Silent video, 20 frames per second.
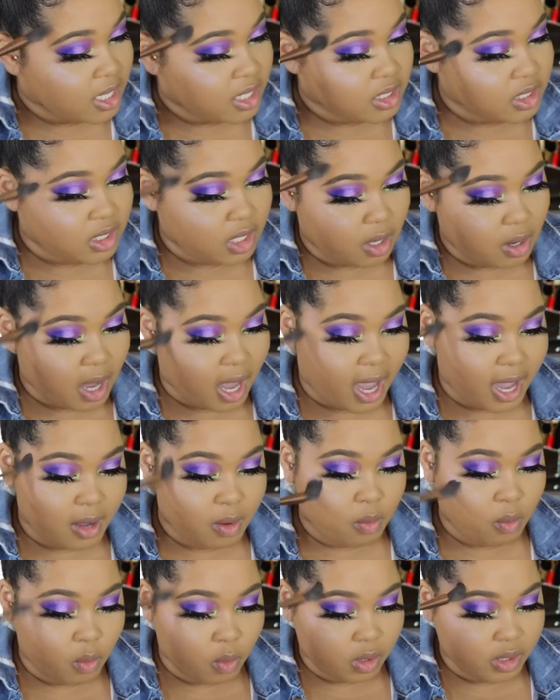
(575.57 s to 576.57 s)
So
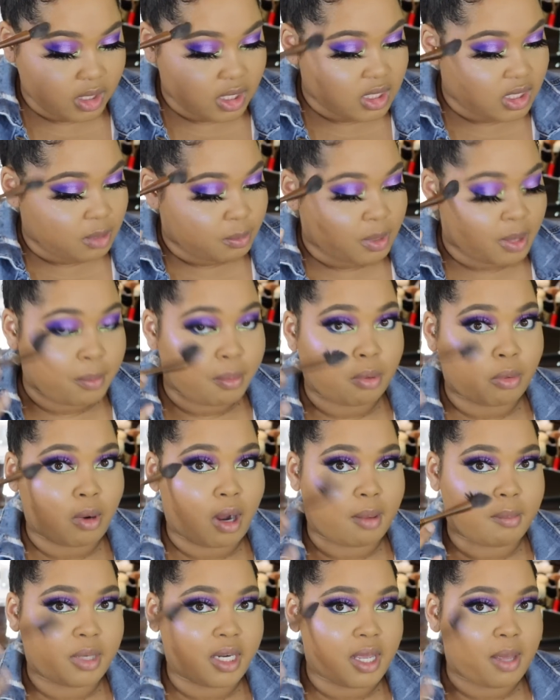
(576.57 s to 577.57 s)
I want it to be
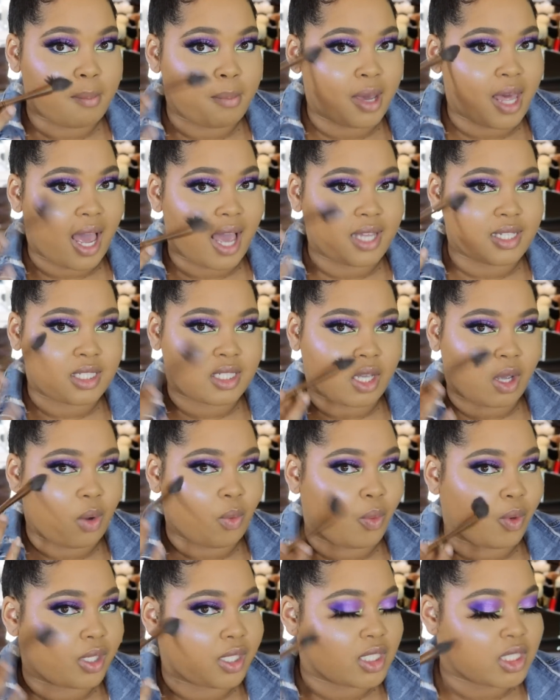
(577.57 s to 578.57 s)
prominent, but I
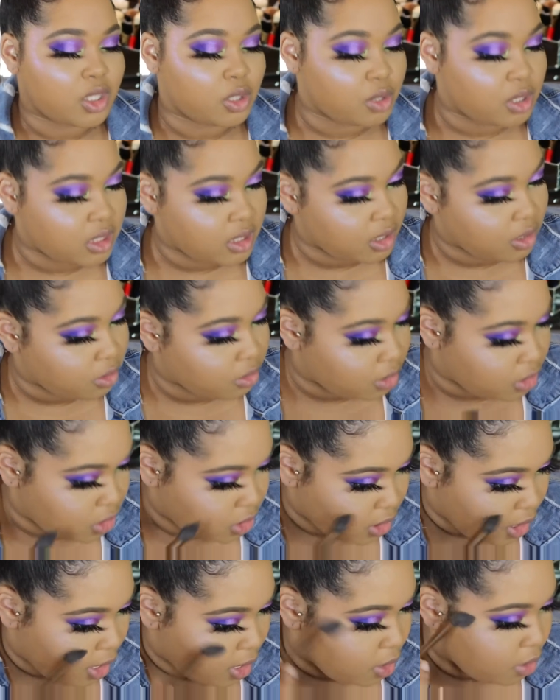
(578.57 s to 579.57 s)
don't want it to steal the
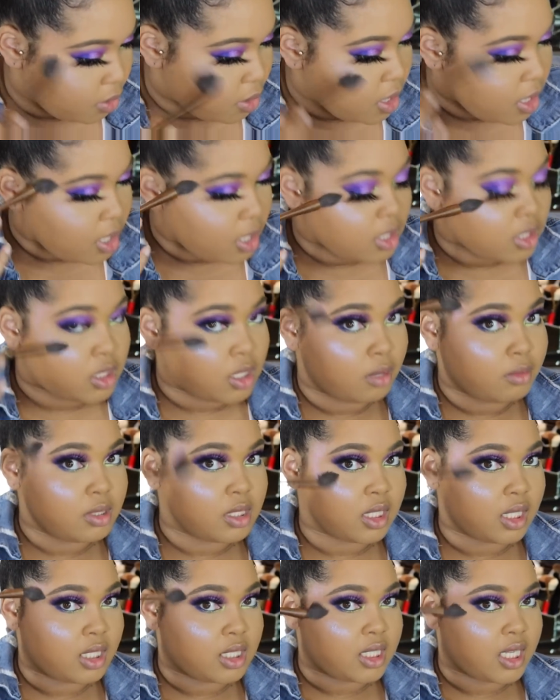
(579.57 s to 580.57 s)
show. So I'm
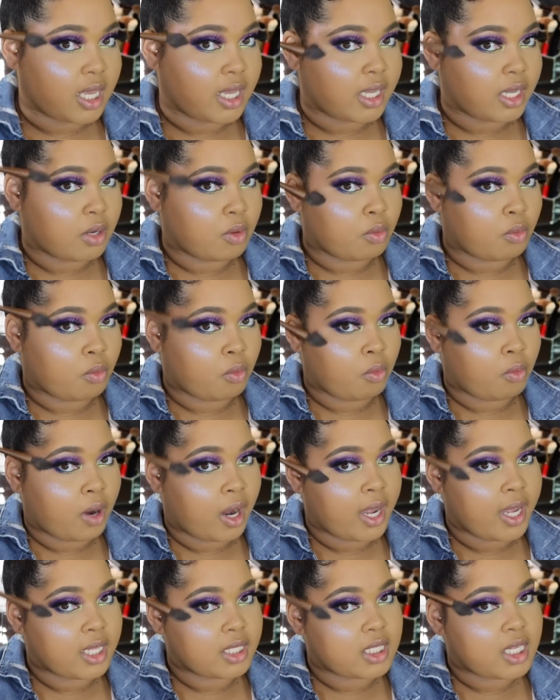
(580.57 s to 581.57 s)
just gonna take it
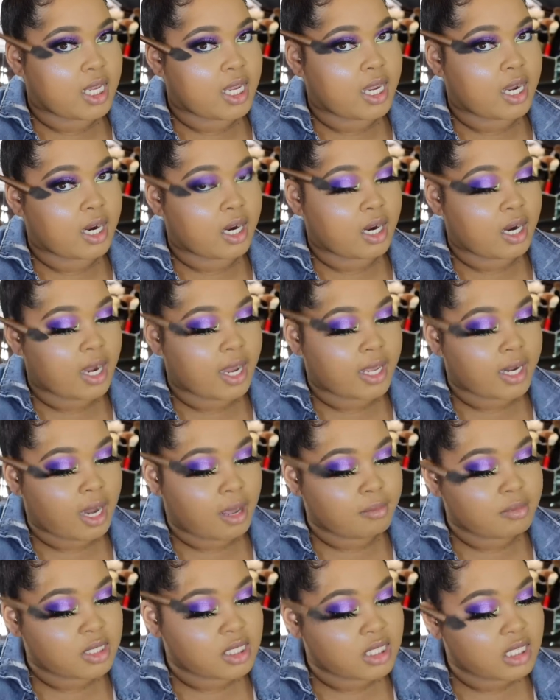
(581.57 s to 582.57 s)
right here and
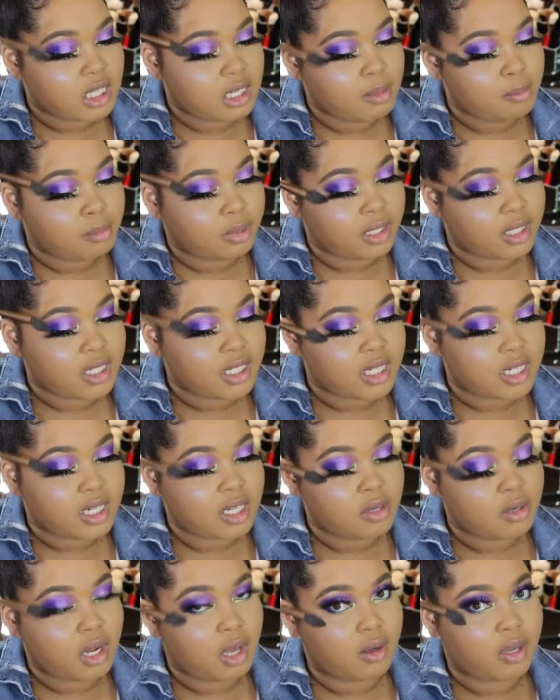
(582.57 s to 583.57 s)
I'm just gonna blend it,
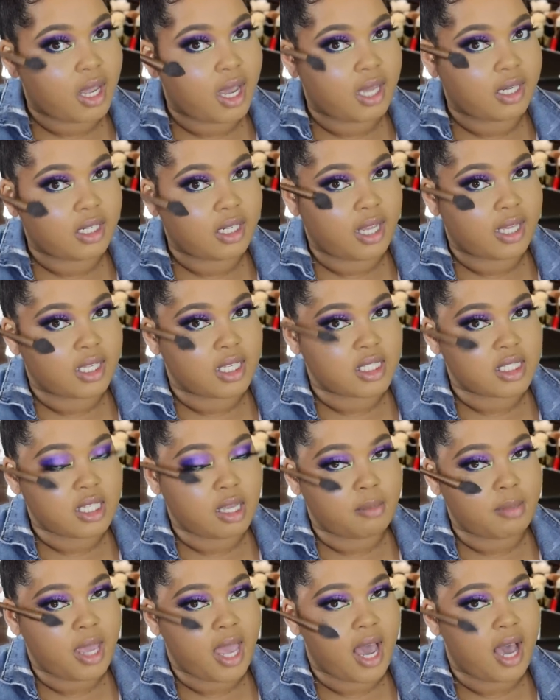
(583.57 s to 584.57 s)
you know, kind of like it's
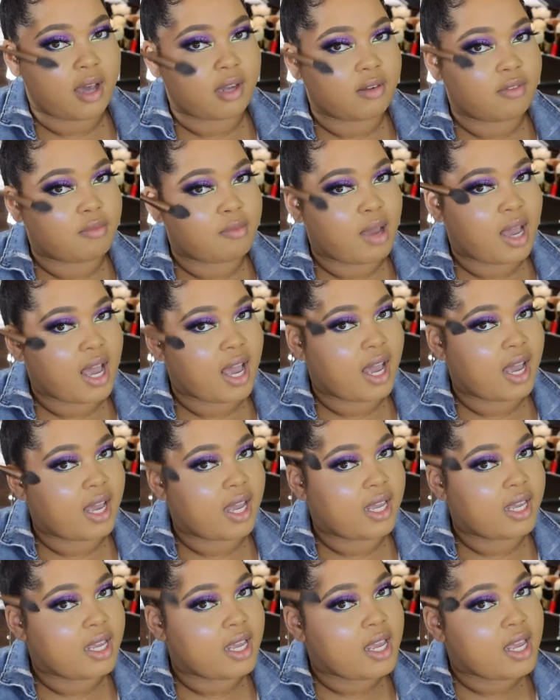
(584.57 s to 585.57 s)
coming out of my
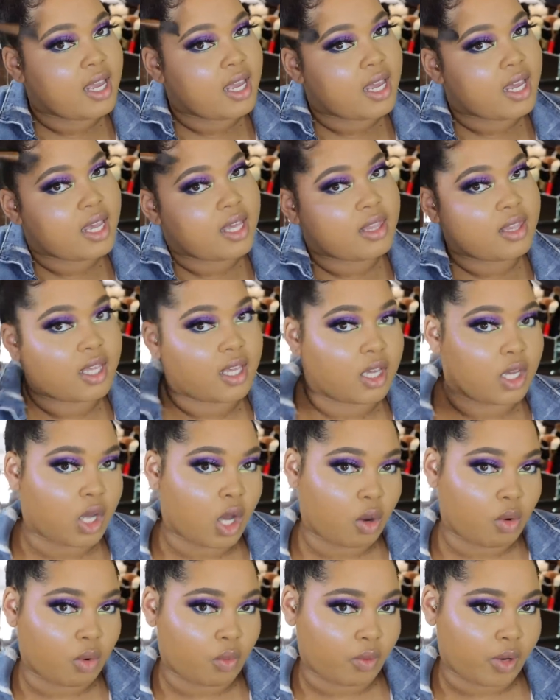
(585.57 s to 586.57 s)
eye and then
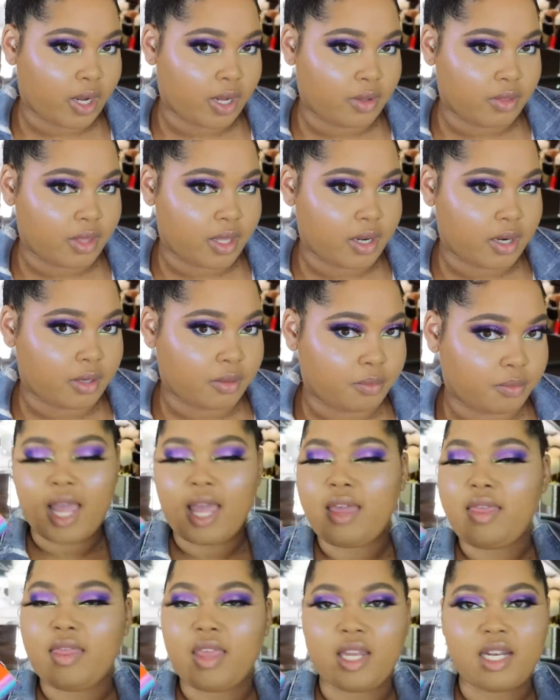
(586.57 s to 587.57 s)
go around there.
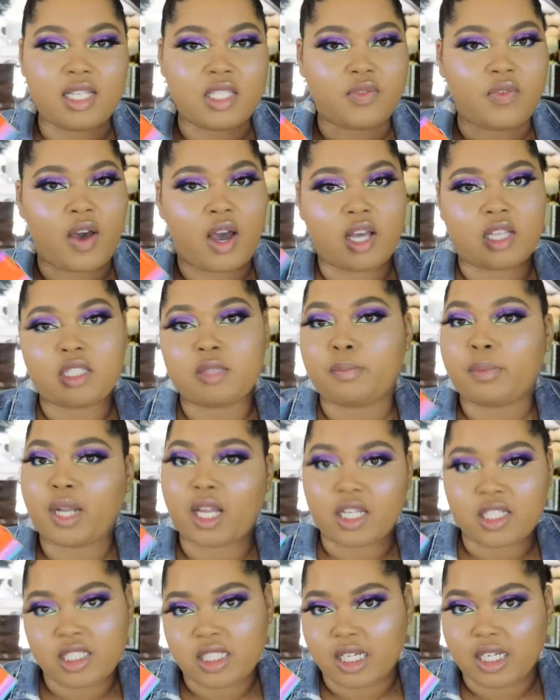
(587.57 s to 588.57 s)
And then as far as
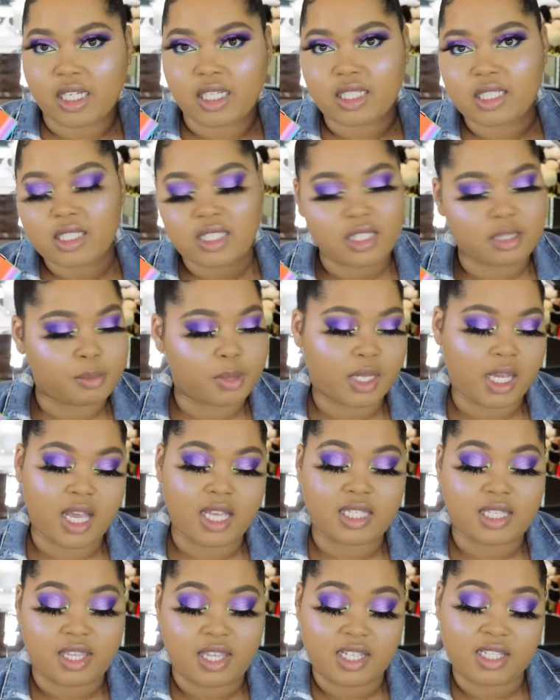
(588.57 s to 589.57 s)
blushes,
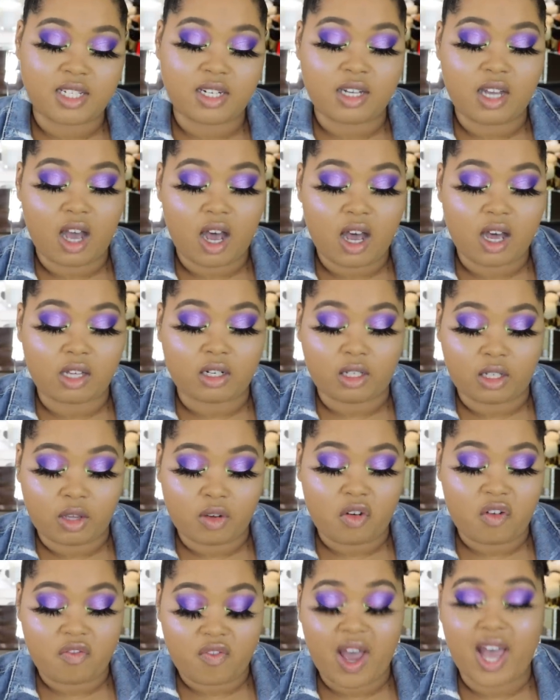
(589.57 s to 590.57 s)
because these are called
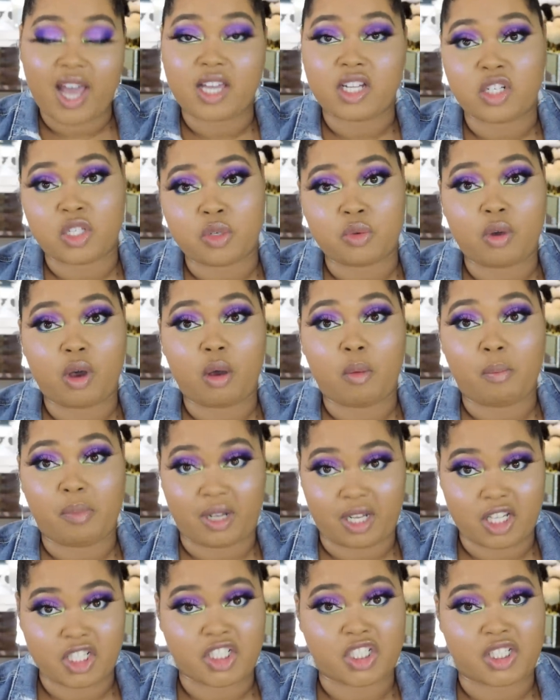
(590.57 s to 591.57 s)
Lo-Fi Duo
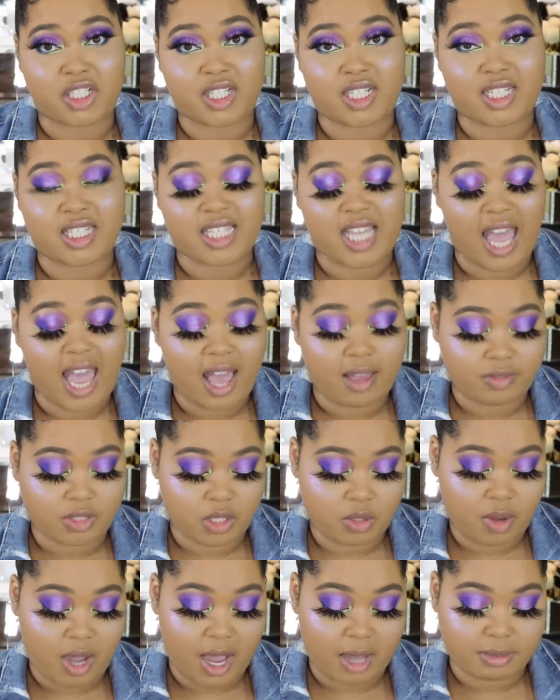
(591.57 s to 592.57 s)
Blushers, I have
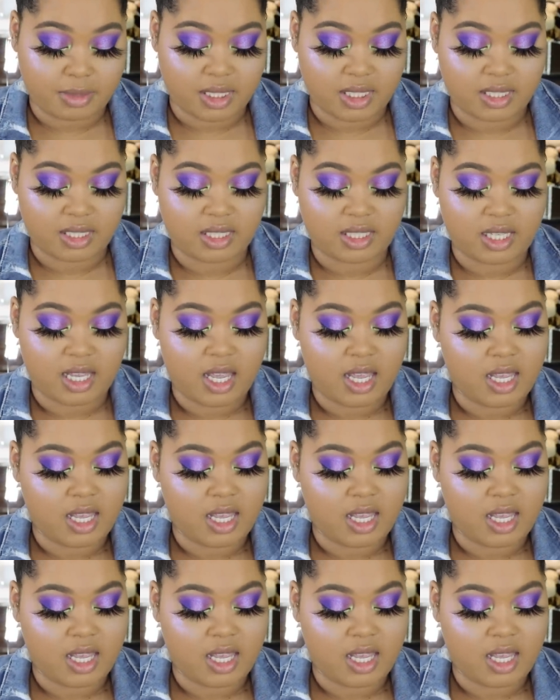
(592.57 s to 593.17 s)
two options.